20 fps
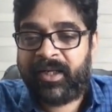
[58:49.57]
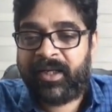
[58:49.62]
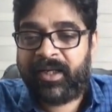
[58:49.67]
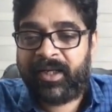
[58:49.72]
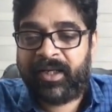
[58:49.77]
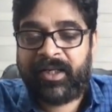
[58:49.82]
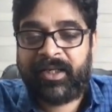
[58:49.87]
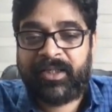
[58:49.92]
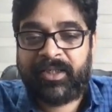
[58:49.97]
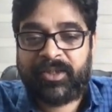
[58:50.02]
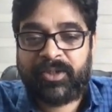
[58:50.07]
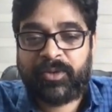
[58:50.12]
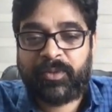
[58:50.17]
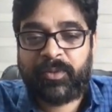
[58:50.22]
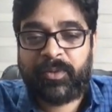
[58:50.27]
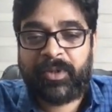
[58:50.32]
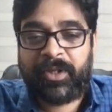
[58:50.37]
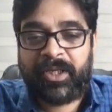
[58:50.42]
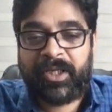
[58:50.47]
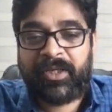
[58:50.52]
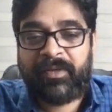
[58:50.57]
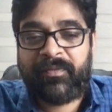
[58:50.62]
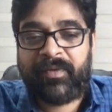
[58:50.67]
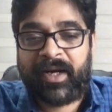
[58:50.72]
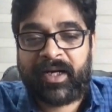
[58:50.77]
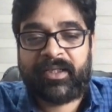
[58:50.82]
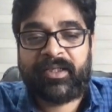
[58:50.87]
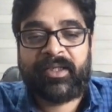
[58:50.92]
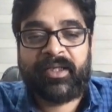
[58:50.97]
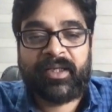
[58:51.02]
into E
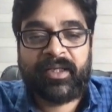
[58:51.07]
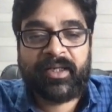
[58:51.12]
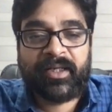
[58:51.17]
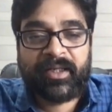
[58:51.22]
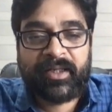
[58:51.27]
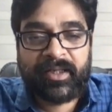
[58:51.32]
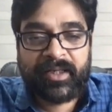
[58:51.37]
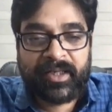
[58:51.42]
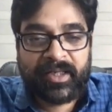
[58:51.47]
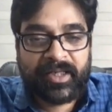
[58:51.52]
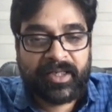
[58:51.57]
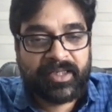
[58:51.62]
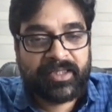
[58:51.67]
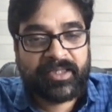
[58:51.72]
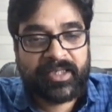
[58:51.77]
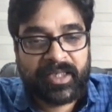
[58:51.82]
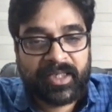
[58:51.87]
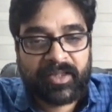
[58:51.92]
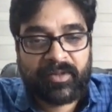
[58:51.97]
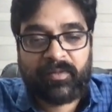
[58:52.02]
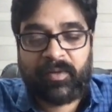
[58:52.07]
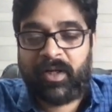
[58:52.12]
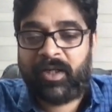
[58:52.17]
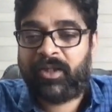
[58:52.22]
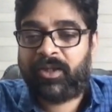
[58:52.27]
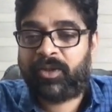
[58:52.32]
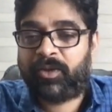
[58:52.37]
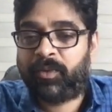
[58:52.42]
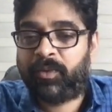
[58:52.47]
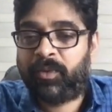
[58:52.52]
vector is equal
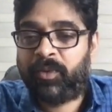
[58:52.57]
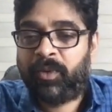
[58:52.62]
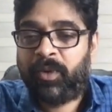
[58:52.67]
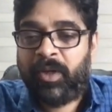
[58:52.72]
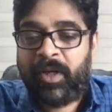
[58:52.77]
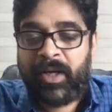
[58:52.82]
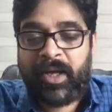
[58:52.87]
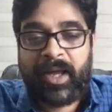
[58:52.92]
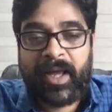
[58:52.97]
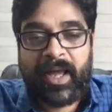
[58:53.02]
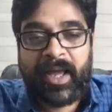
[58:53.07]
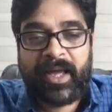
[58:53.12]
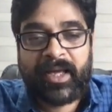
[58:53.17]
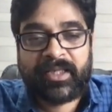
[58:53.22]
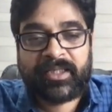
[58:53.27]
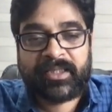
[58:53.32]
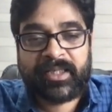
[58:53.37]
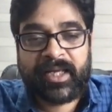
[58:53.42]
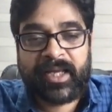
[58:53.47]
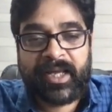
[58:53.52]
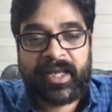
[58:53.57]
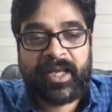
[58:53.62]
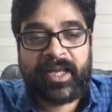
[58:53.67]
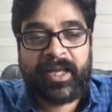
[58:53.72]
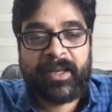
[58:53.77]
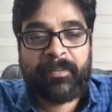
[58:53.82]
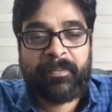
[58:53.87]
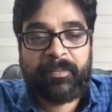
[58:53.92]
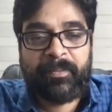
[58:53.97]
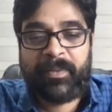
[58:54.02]
to
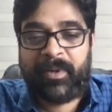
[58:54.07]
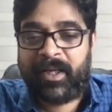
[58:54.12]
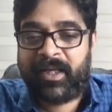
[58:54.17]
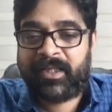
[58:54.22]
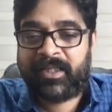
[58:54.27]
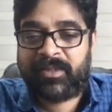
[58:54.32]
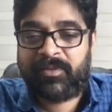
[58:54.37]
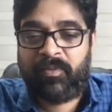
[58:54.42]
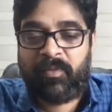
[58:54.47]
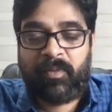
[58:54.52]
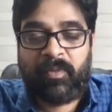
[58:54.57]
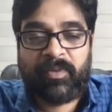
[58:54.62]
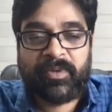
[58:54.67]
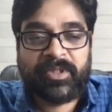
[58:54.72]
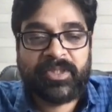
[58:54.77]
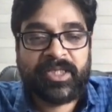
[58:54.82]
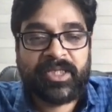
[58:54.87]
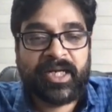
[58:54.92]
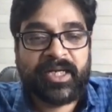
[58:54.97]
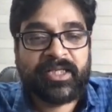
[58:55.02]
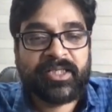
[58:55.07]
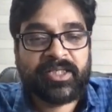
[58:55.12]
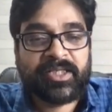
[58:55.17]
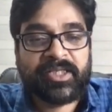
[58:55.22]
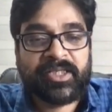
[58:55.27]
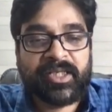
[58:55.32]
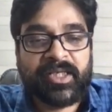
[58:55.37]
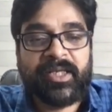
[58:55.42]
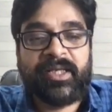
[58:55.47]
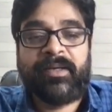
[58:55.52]
XA plus
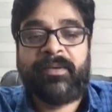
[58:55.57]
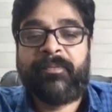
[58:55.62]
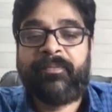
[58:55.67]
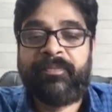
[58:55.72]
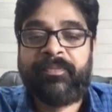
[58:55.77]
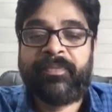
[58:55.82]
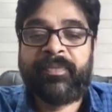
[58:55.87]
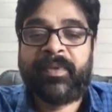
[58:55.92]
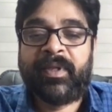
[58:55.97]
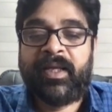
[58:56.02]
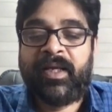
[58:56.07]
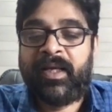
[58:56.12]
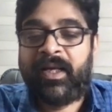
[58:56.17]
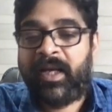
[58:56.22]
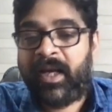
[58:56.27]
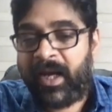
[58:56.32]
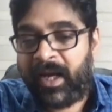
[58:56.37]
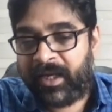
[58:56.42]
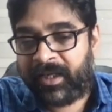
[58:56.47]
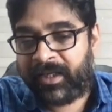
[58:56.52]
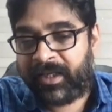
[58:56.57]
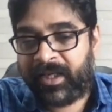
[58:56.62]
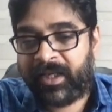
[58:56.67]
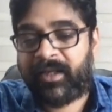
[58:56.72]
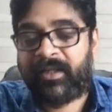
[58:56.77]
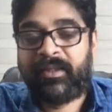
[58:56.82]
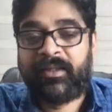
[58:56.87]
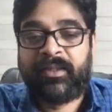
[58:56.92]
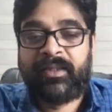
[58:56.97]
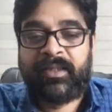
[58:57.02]
ZC. And
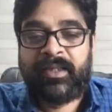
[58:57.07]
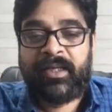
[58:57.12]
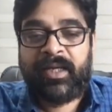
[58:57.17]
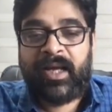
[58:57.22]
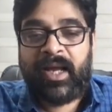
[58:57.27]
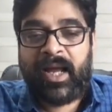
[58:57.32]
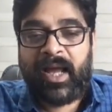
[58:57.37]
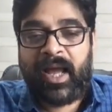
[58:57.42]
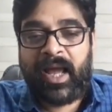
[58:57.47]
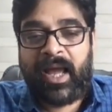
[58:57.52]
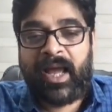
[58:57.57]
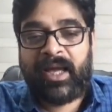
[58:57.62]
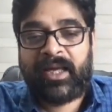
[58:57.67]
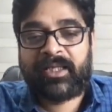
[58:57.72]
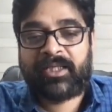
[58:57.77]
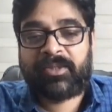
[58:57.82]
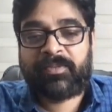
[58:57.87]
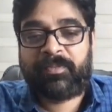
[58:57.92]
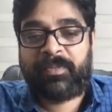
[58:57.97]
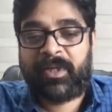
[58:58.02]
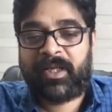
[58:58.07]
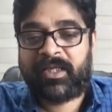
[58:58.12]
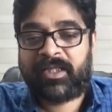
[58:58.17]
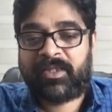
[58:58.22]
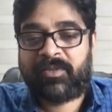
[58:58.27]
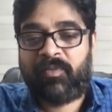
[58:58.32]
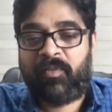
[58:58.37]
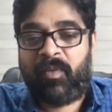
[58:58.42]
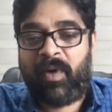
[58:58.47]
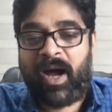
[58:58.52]
here X
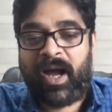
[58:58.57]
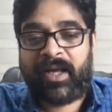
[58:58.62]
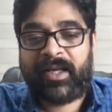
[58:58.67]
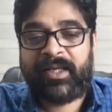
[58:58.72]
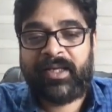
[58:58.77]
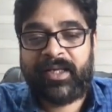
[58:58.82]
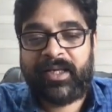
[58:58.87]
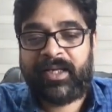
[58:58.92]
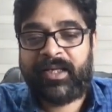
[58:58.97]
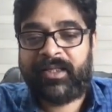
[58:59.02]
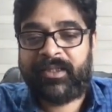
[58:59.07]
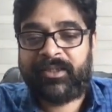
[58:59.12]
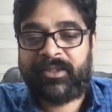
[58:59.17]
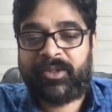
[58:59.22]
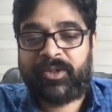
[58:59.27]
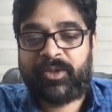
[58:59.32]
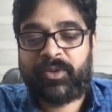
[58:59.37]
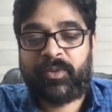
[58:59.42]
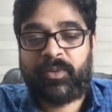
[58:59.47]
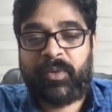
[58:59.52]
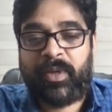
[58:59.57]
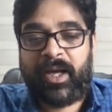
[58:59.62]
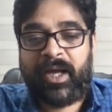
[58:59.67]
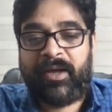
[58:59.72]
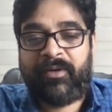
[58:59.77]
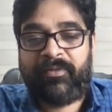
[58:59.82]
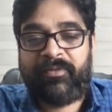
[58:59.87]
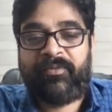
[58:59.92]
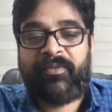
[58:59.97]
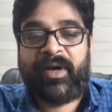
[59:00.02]
plus Y into
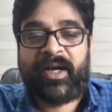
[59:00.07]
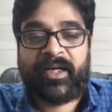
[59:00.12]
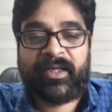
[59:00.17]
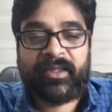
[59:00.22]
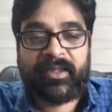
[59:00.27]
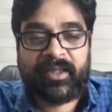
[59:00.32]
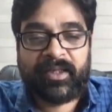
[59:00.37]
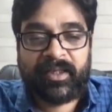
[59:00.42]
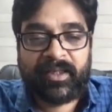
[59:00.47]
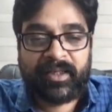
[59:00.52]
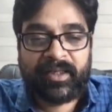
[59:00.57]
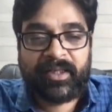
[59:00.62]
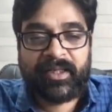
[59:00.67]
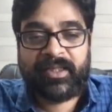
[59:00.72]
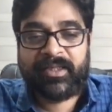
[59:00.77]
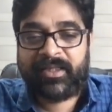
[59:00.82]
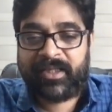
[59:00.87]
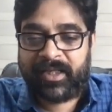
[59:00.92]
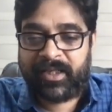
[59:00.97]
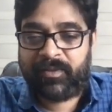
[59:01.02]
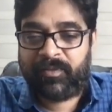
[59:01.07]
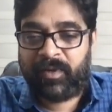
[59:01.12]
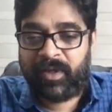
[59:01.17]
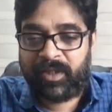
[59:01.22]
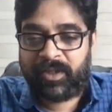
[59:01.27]
F vector is equal